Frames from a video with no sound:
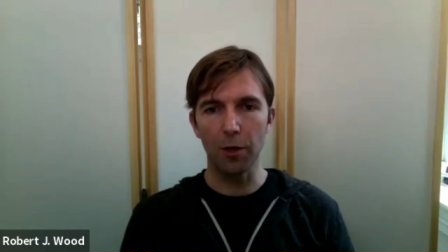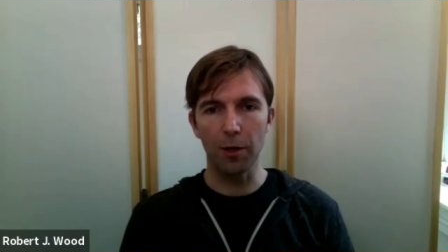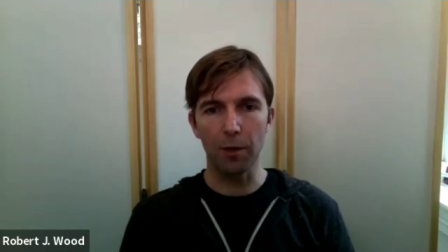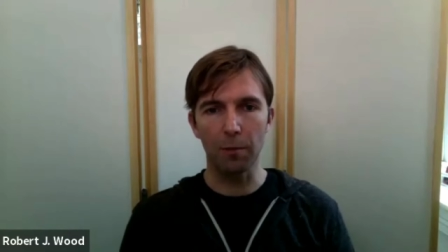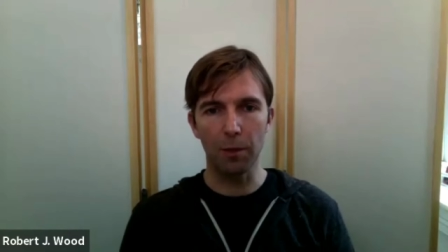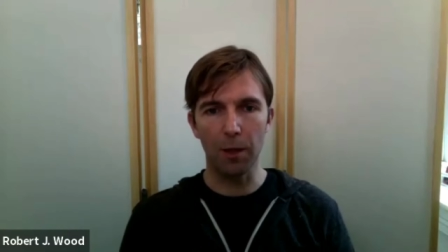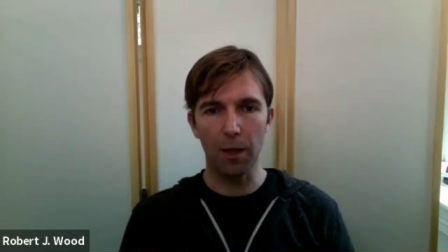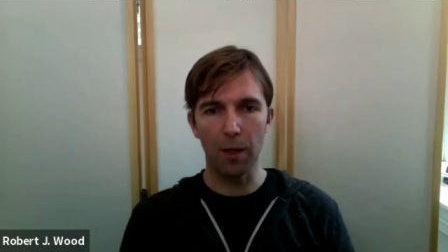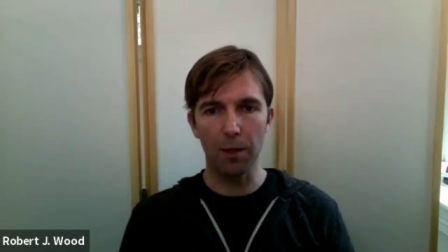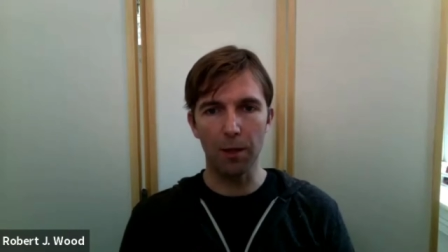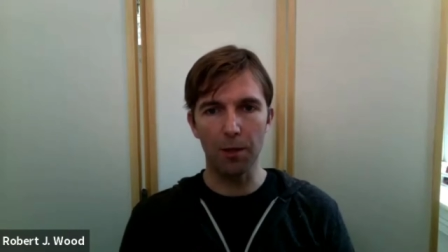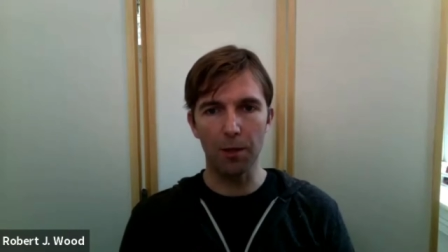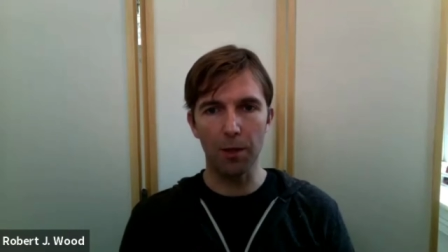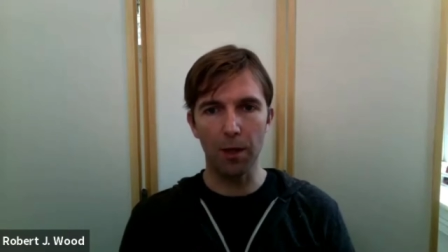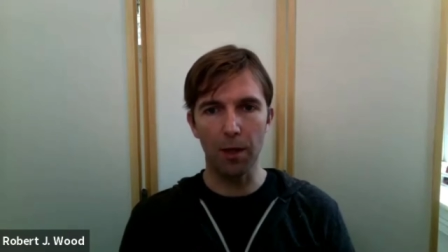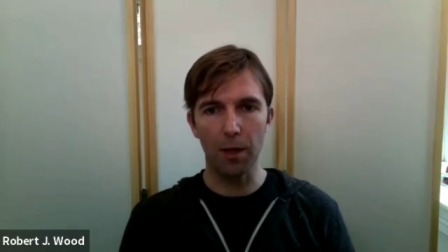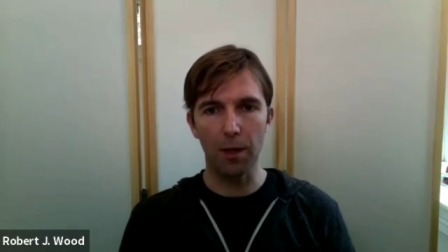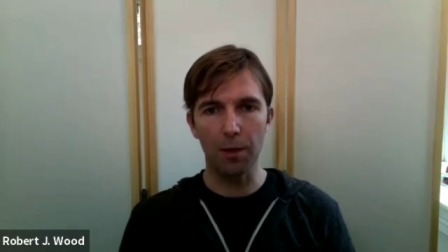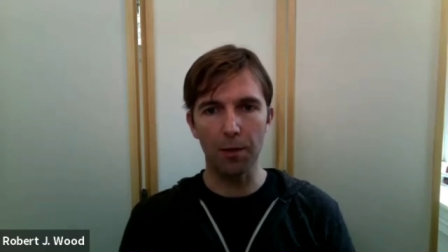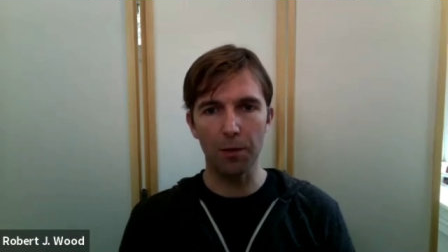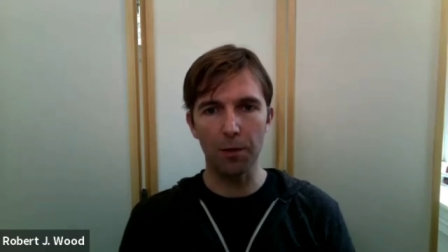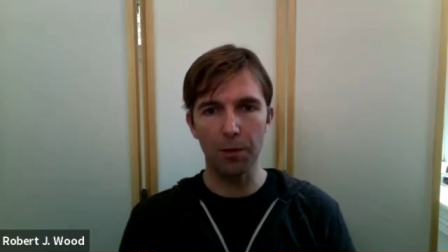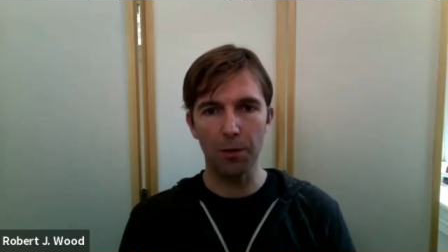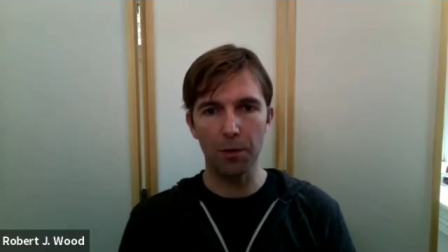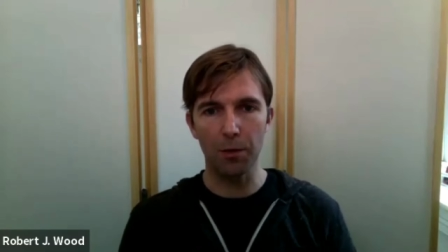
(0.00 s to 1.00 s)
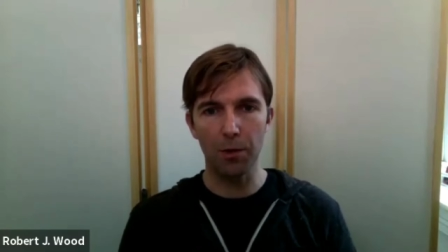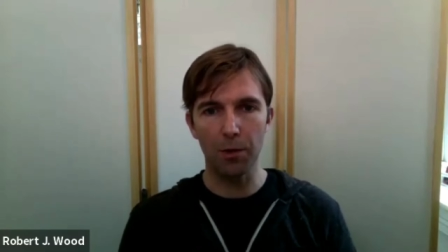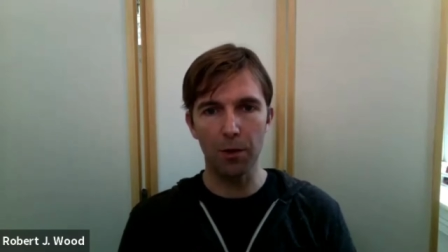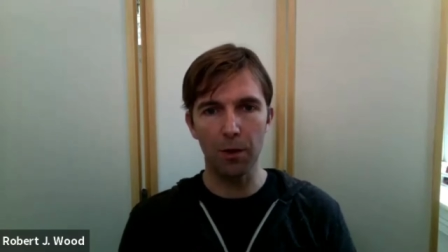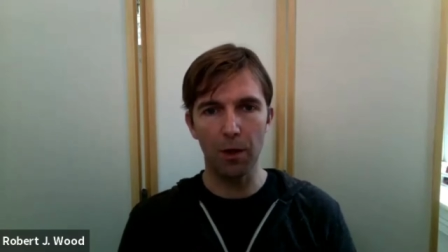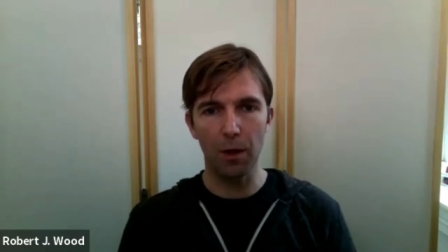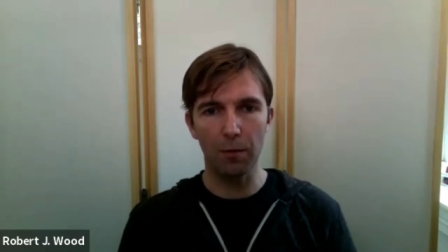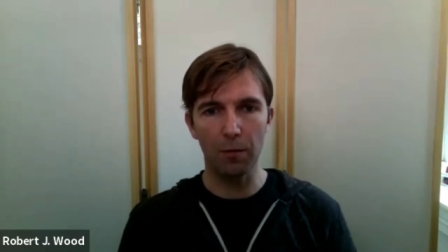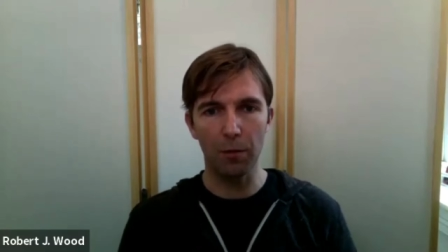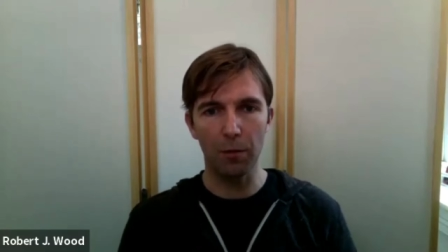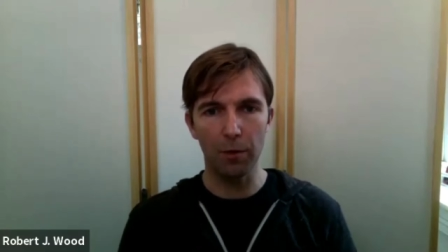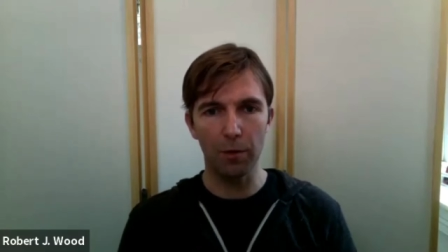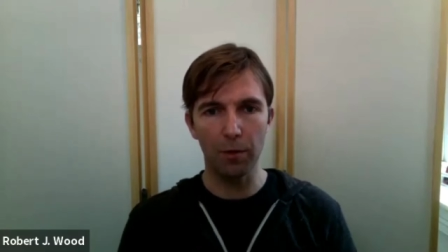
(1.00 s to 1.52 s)
and Applied Sciences at
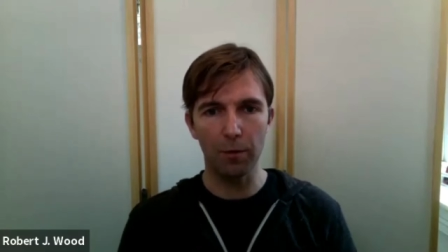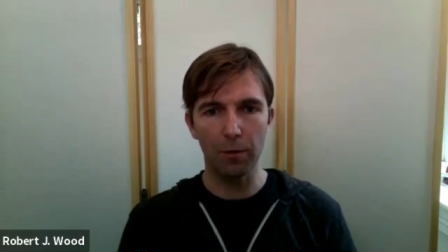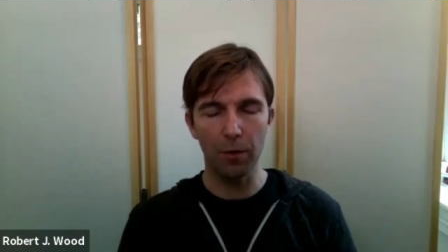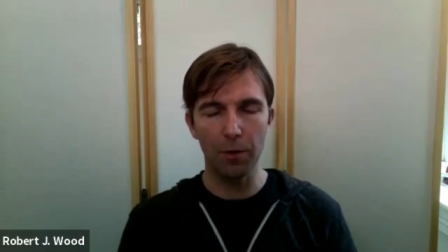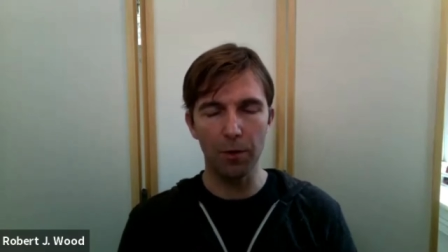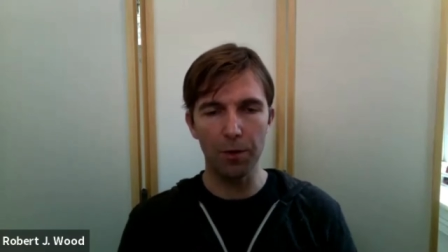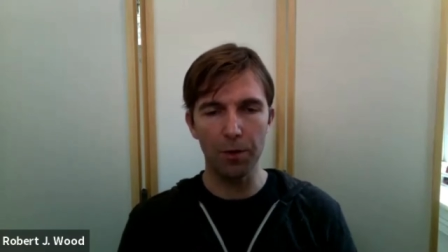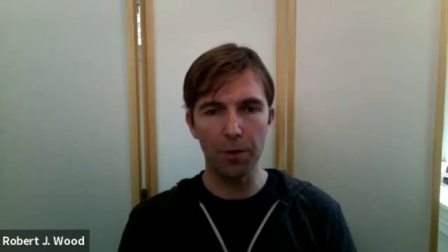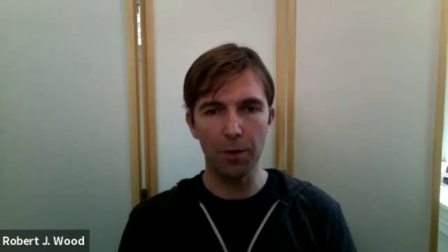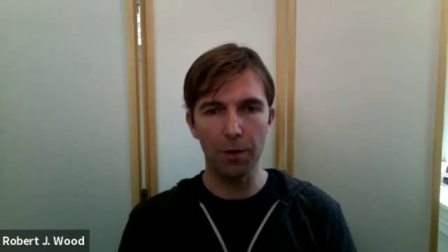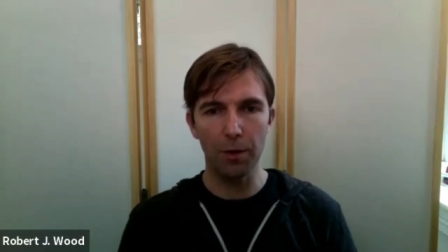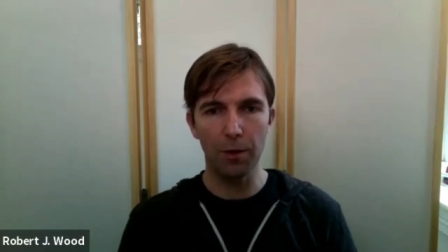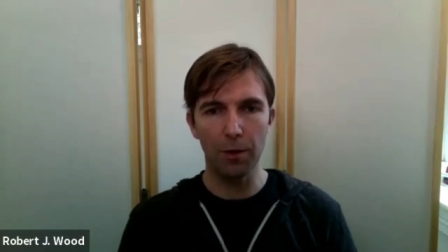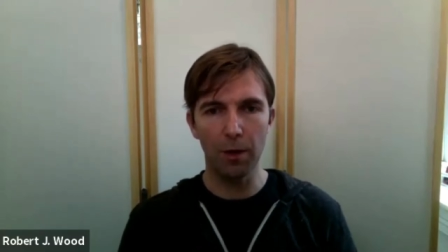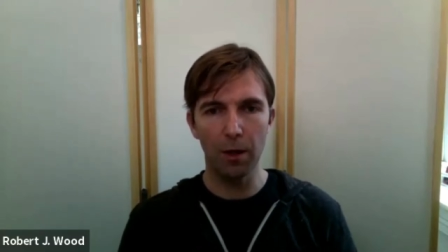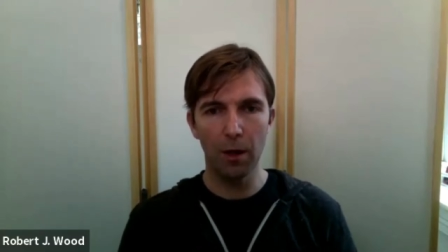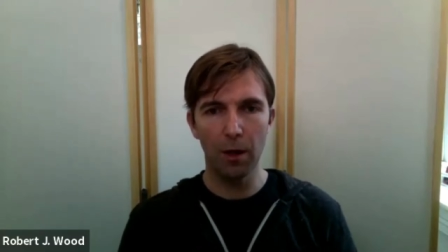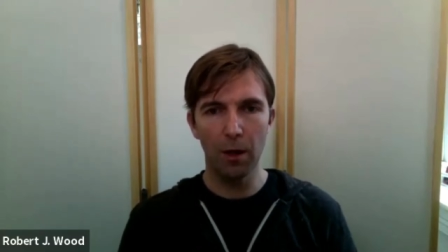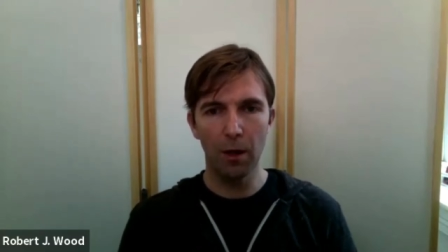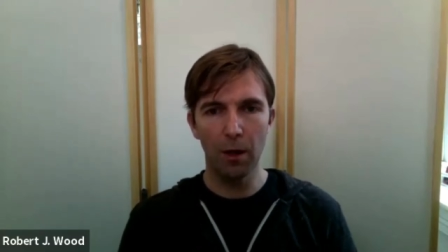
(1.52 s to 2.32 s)
Harvard University.